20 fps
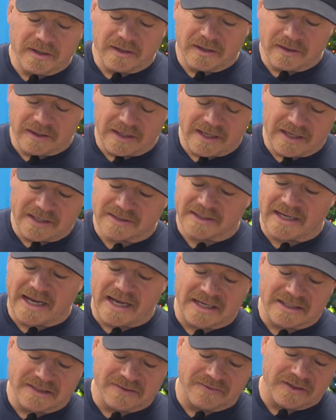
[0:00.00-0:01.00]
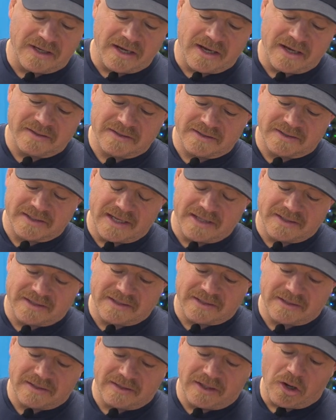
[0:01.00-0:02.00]
of the things guys have done,
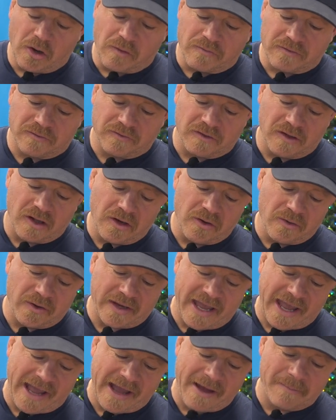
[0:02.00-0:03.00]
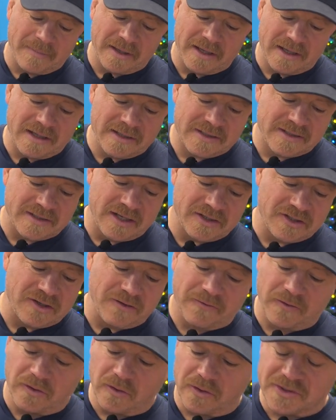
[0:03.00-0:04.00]
since the overflow can be such a
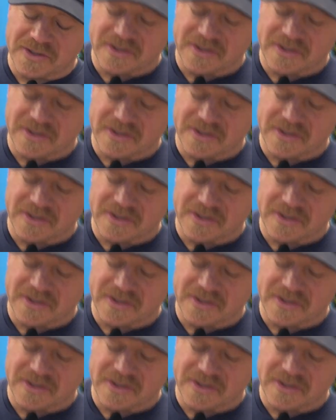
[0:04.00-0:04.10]
fuel